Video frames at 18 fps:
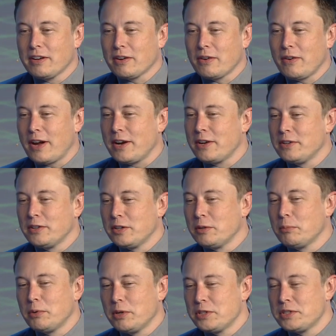in
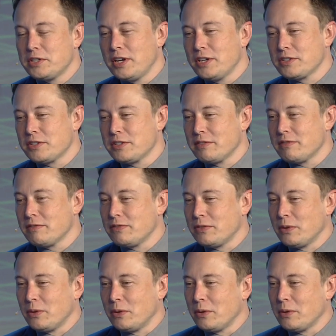gratitude and appreciation
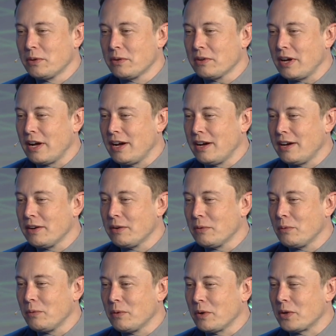for
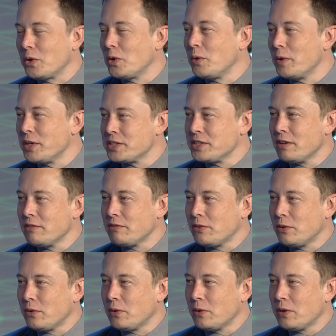what Norway's
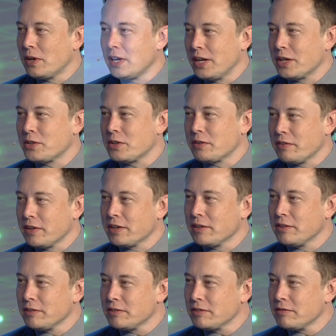done for electric
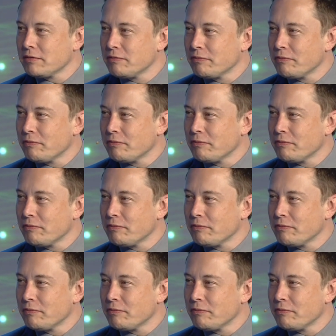vehicles.